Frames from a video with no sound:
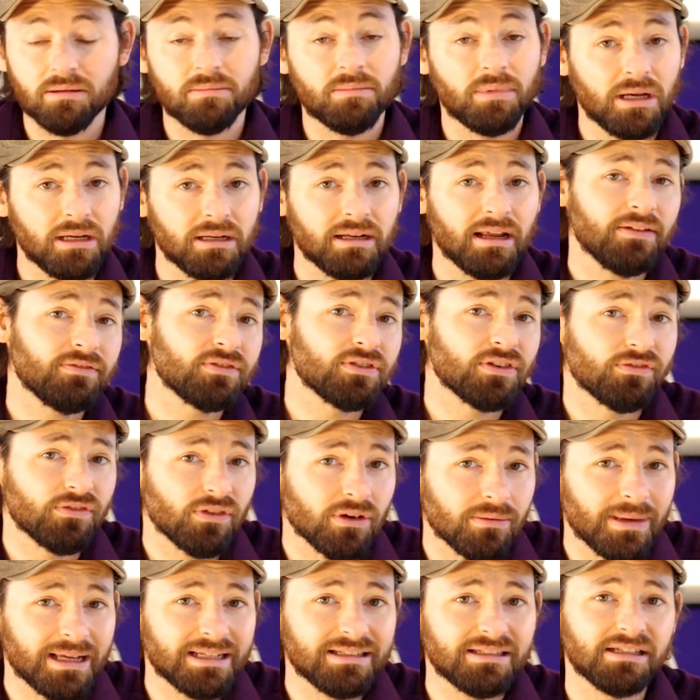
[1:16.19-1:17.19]
But after
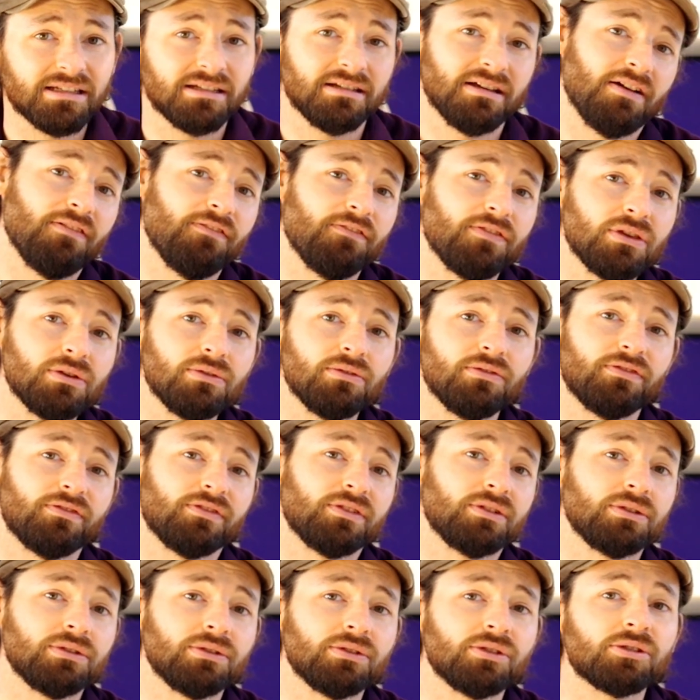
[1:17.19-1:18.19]
fermenting a few
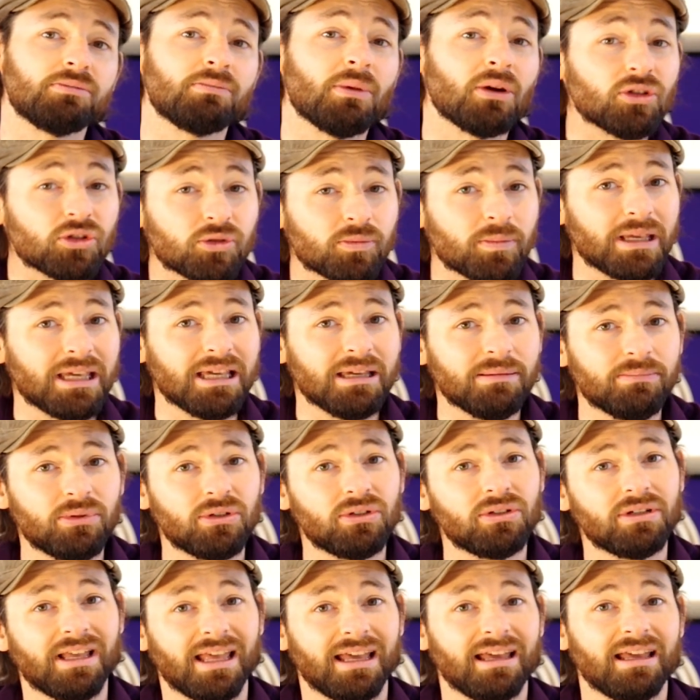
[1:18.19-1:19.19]
foods, most
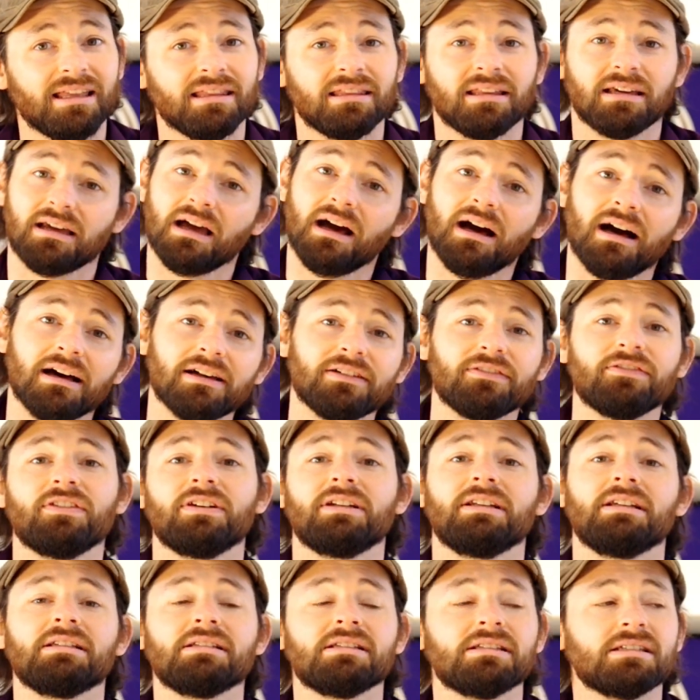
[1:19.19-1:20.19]
people gain the
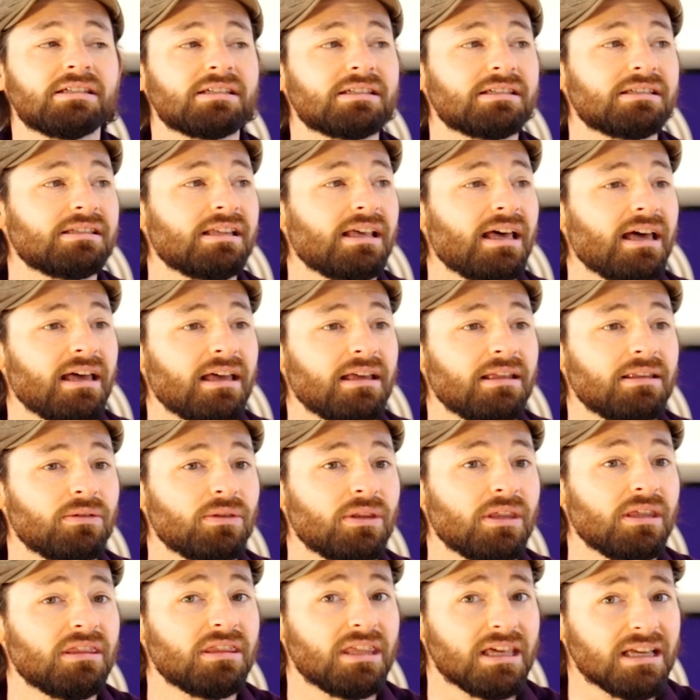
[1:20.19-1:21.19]
confidence
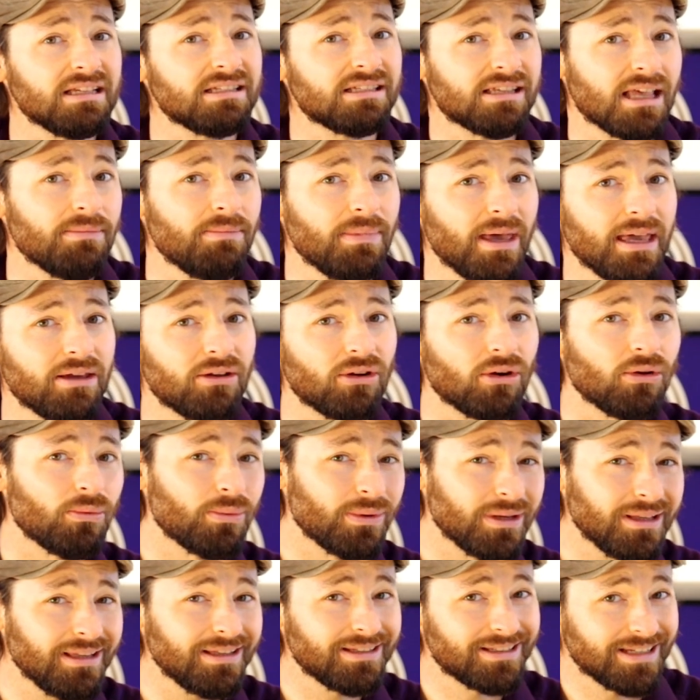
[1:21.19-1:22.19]
that the things they make are
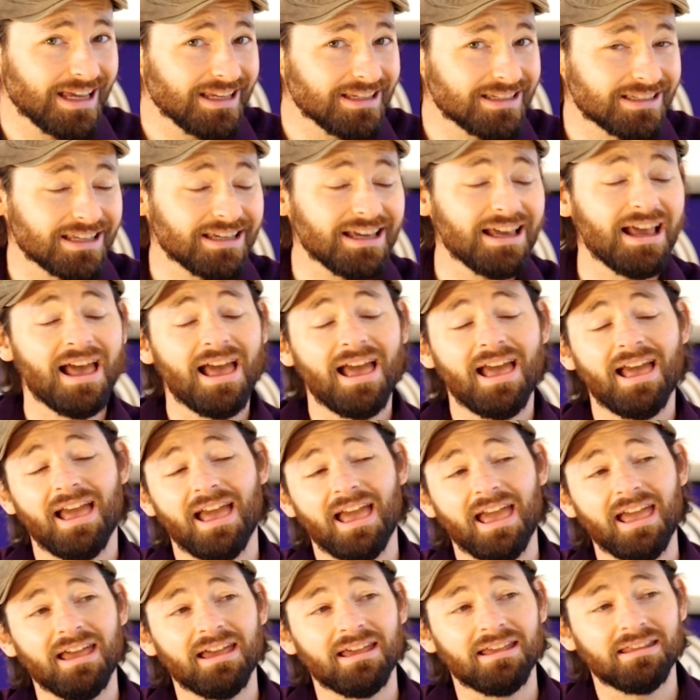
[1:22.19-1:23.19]
really tasty,
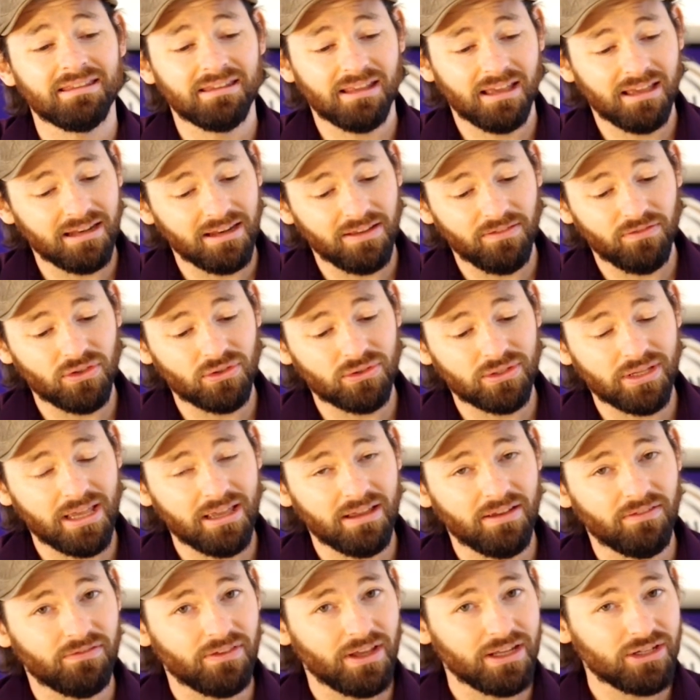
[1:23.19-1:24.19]
and that if you
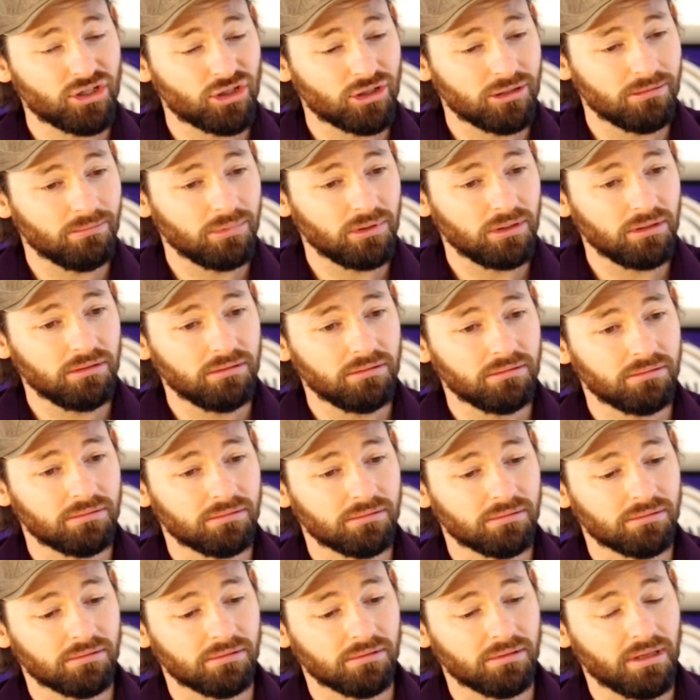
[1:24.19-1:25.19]
take a vegetable
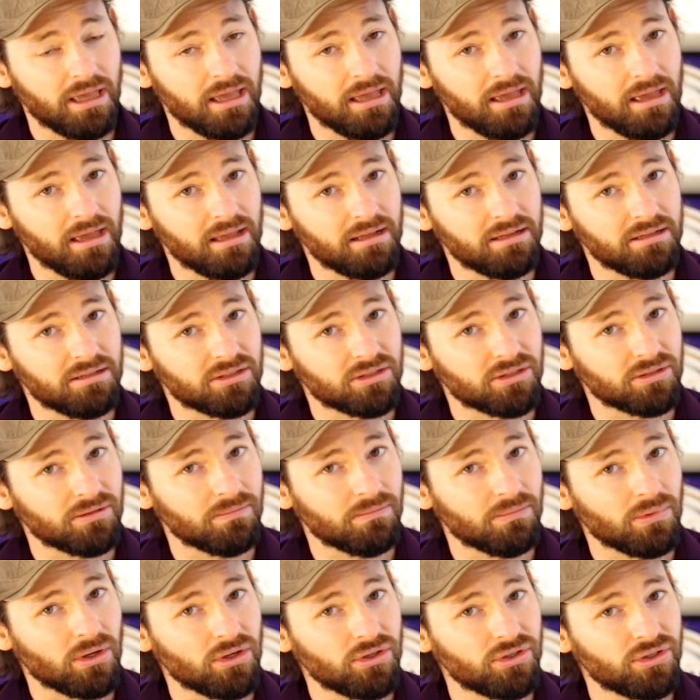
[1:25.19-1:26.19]
and
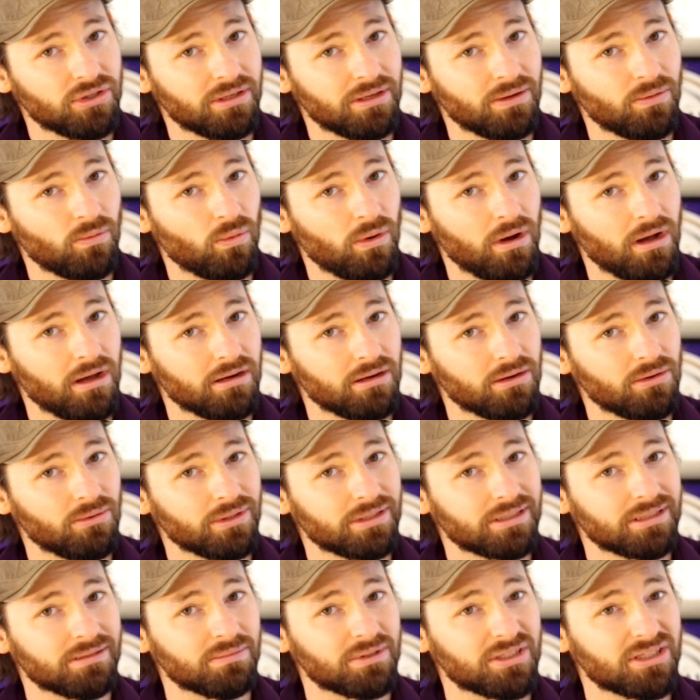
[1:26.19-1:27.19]
submerge it in water
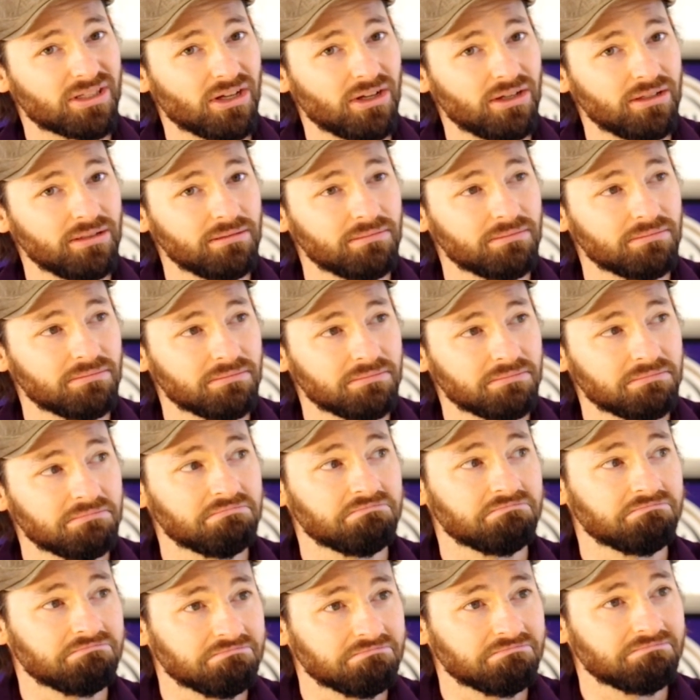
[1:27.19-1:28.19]
with some salt,
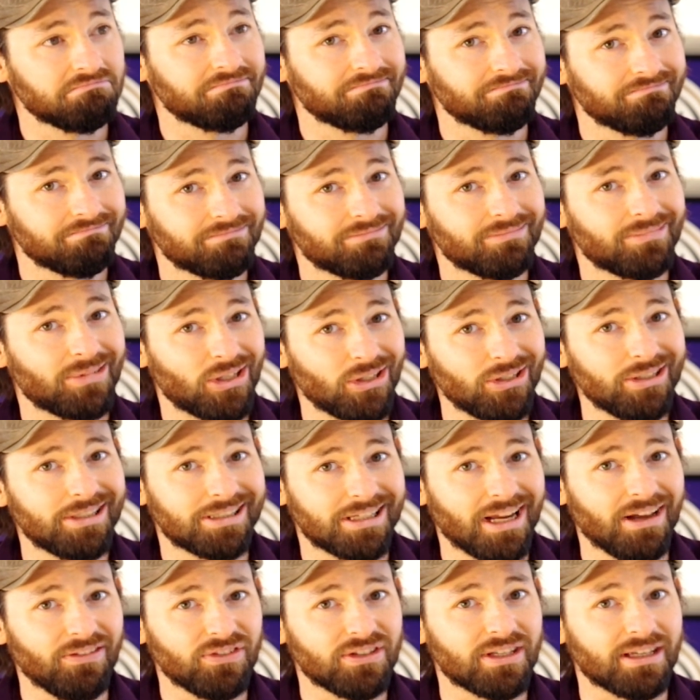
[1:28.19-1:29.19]
good
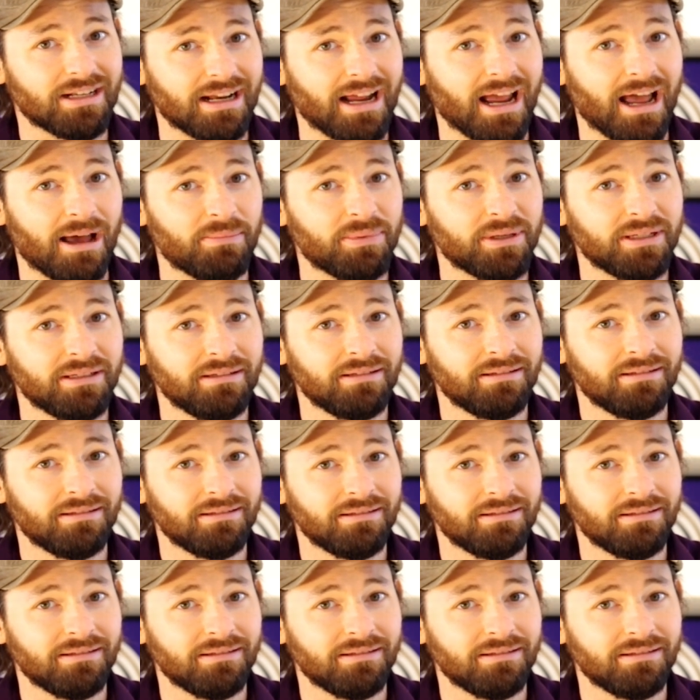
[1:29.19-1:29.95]
stuff's gonna happen.